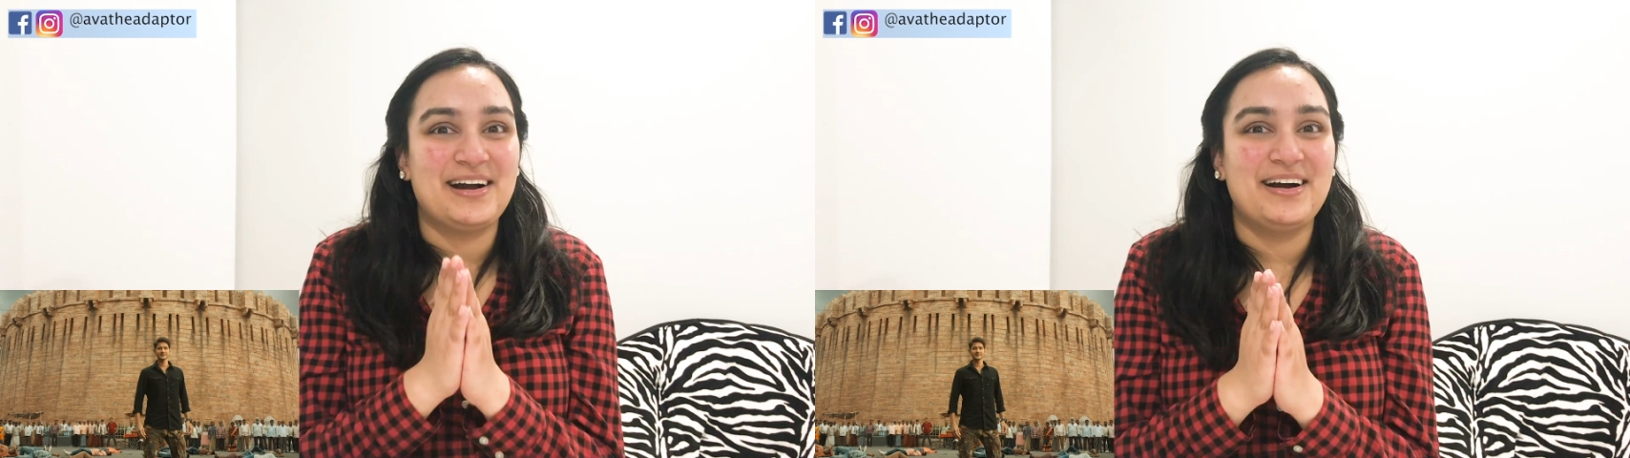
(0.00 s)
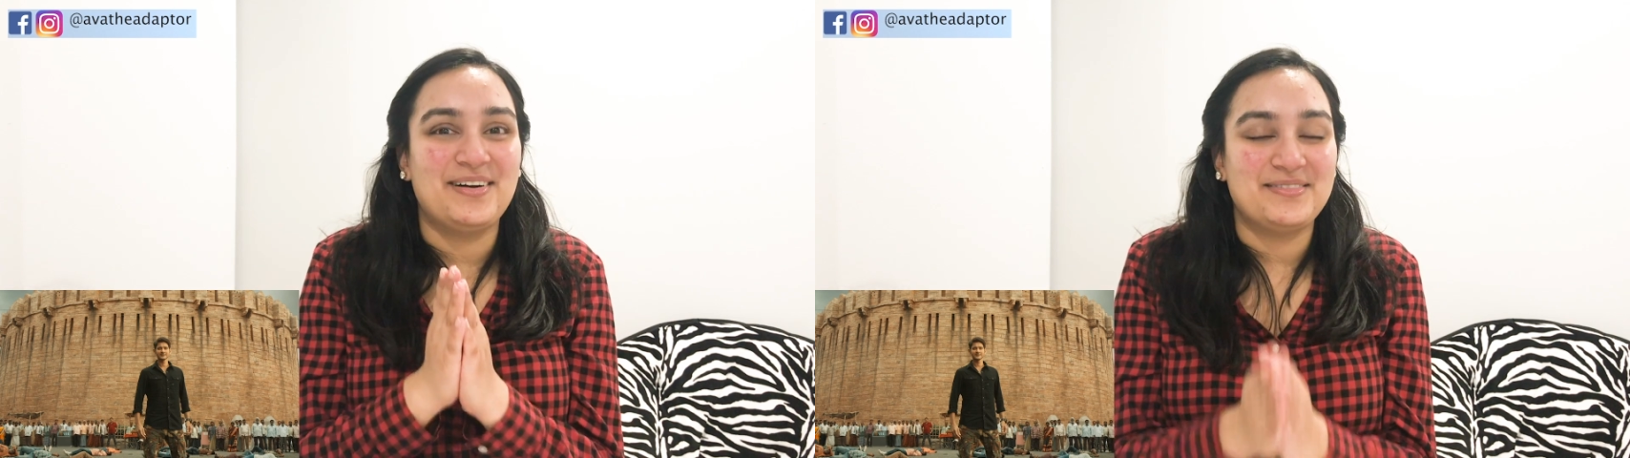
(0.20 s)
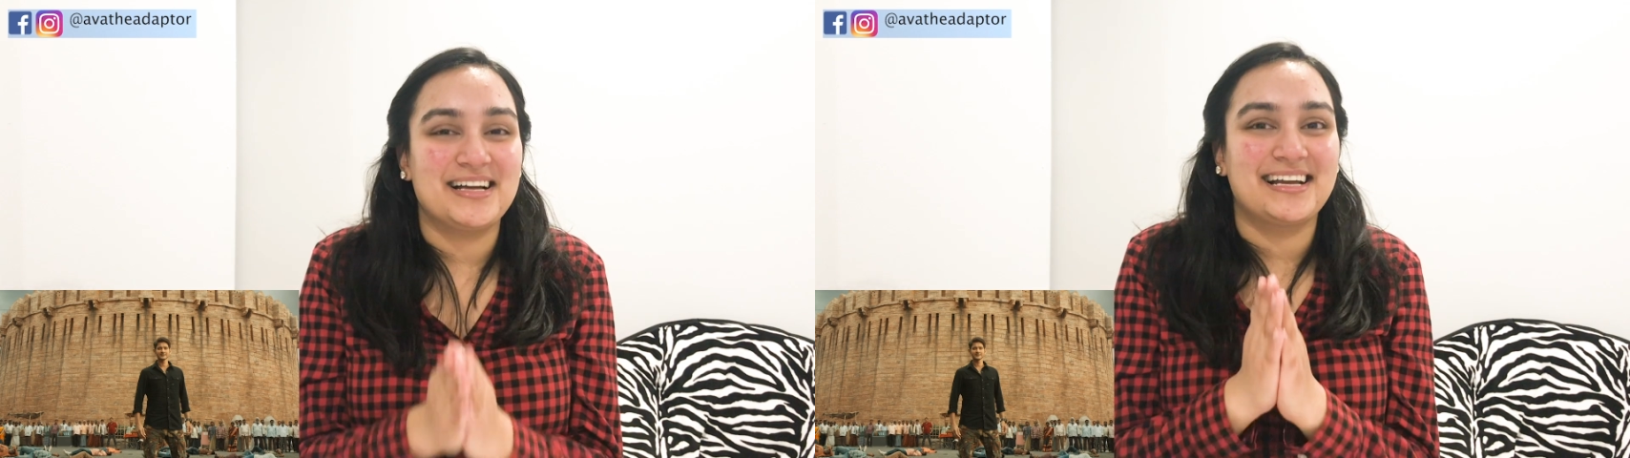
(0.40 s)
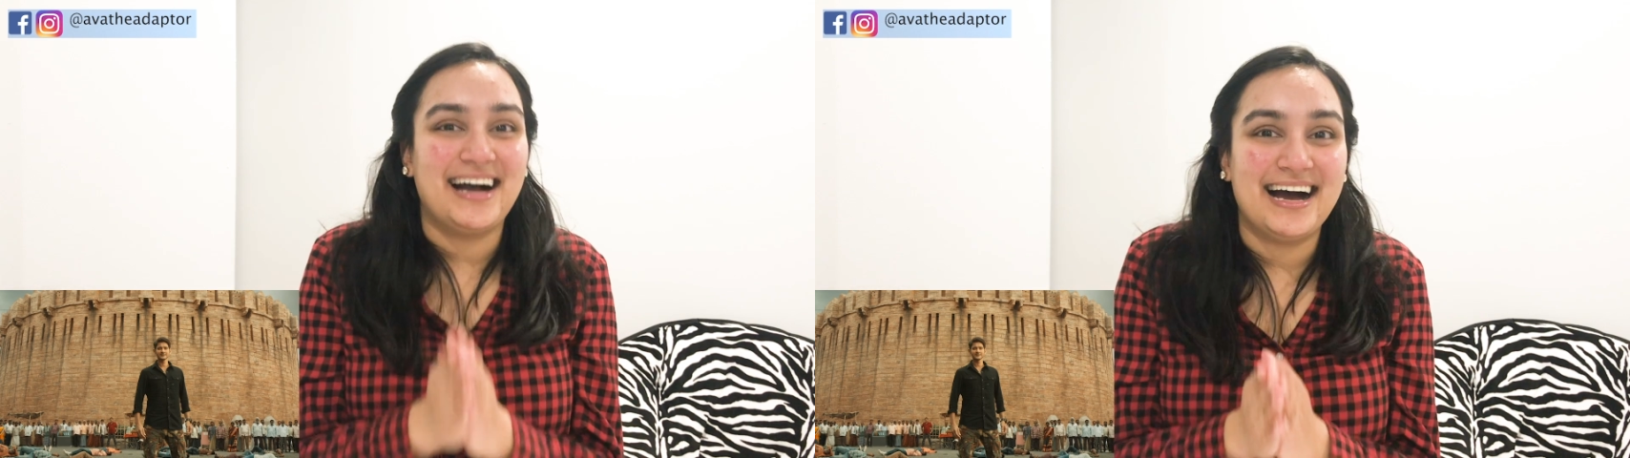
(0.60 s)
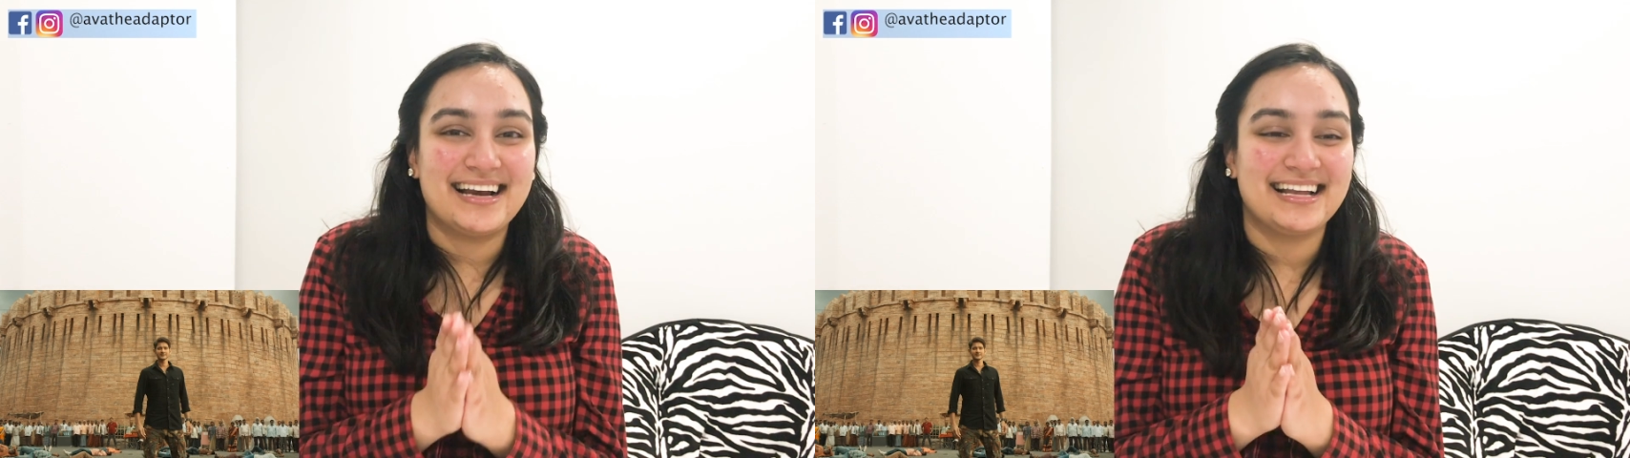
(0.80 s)
oh my
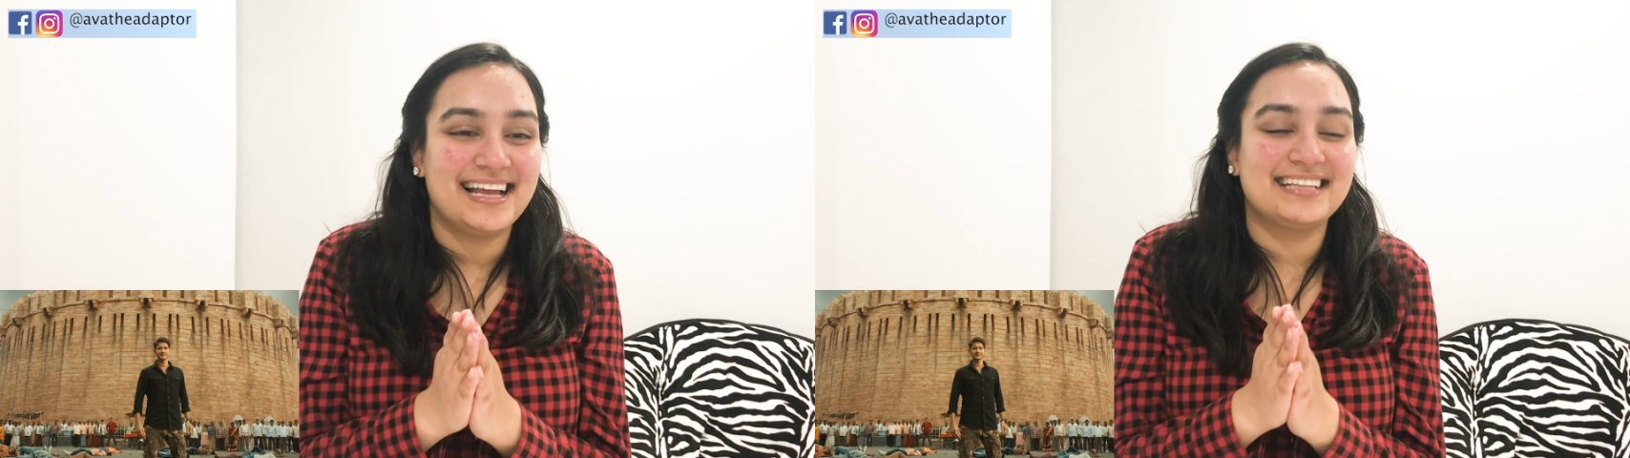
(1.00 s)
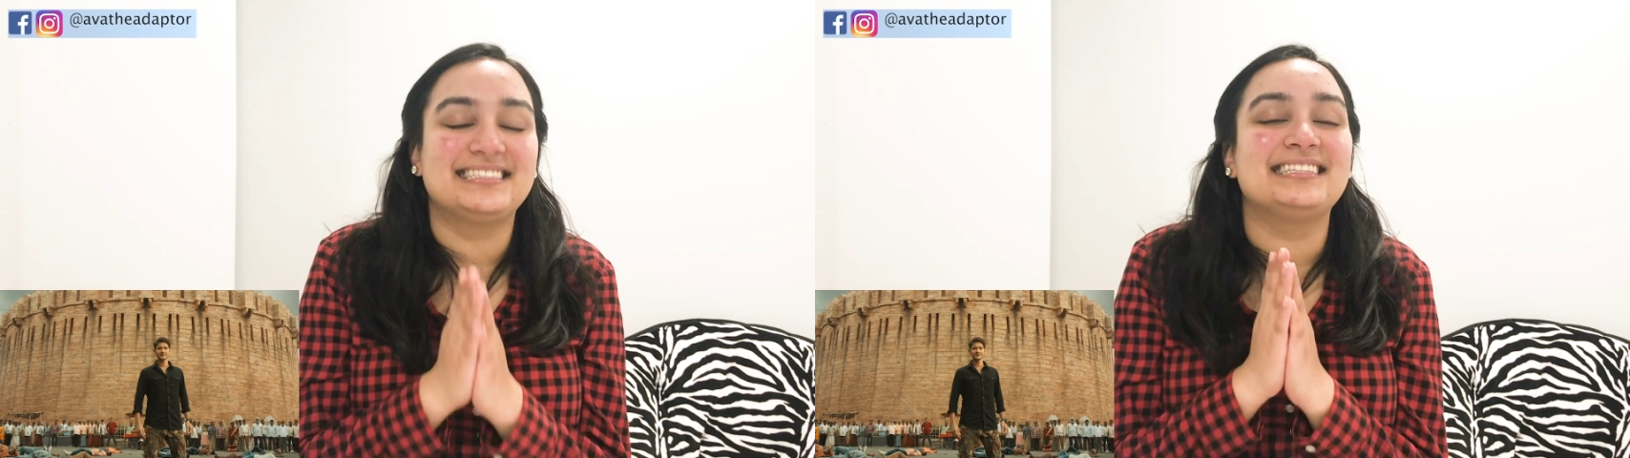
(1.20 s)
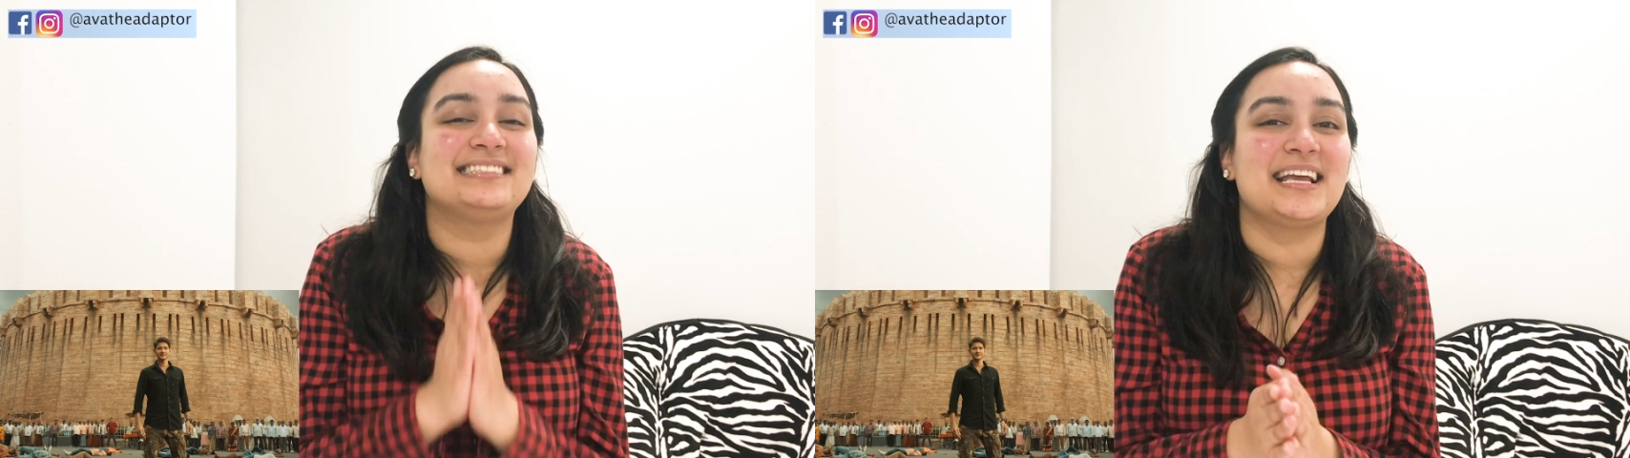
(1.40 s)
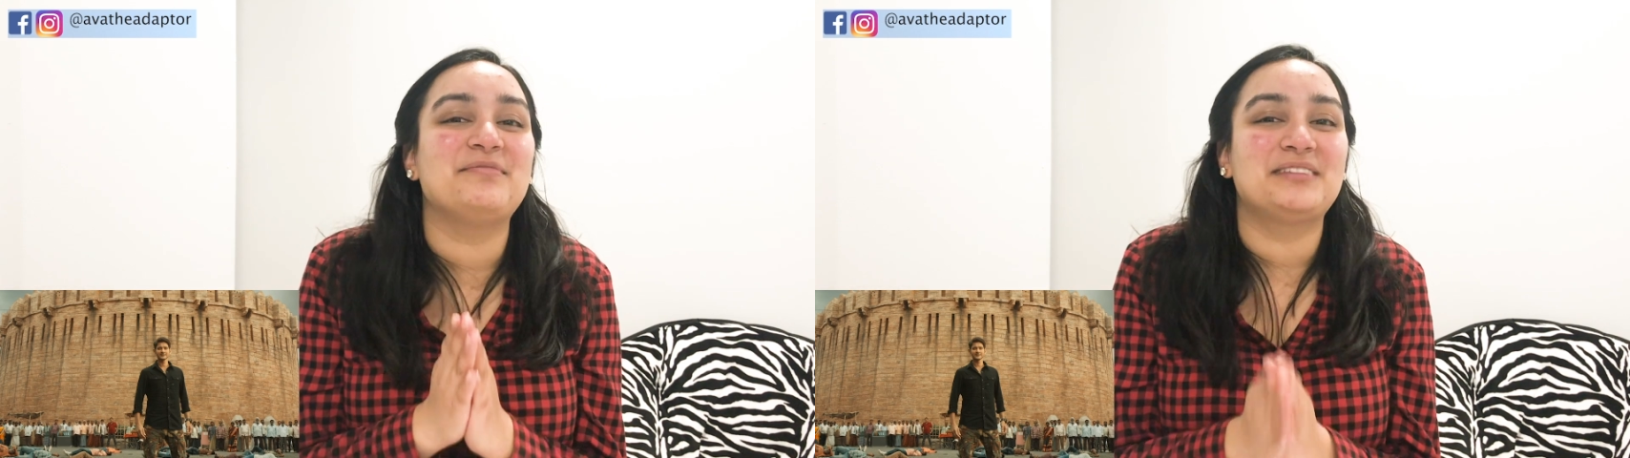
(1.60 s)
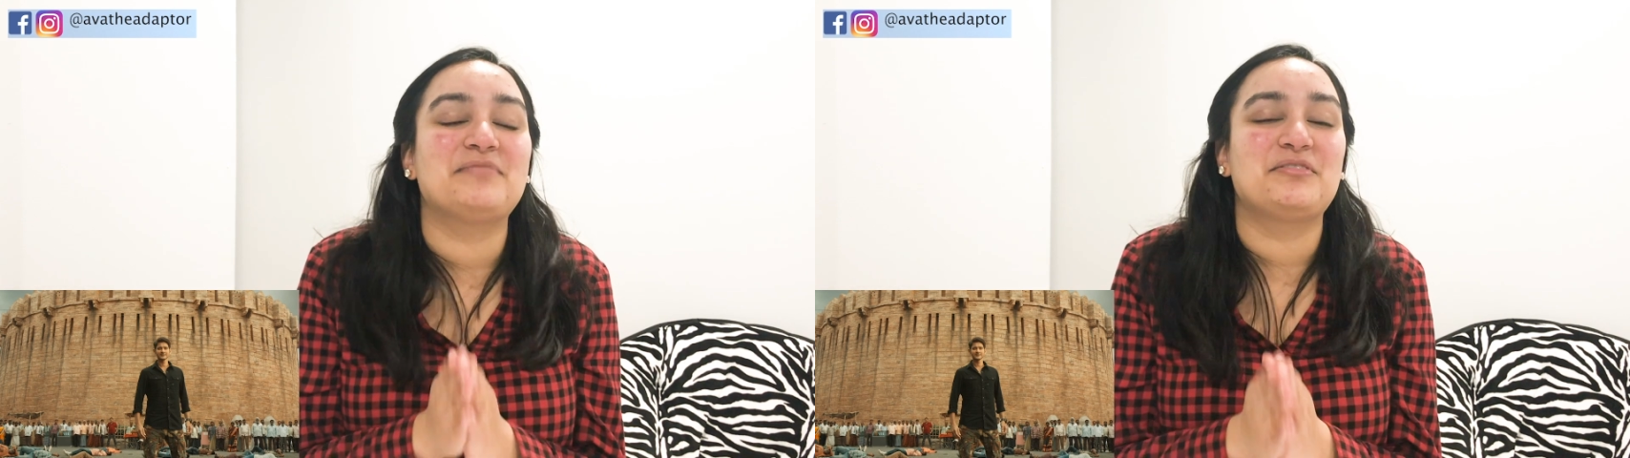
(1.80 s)
god, it's the
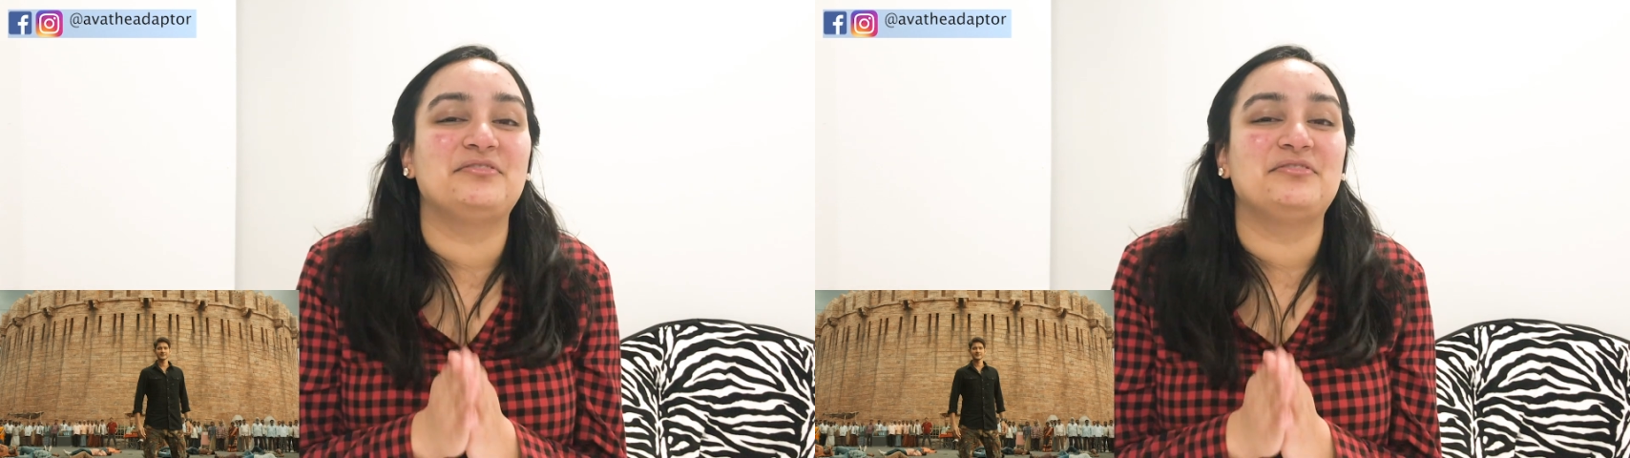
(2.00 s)
same type of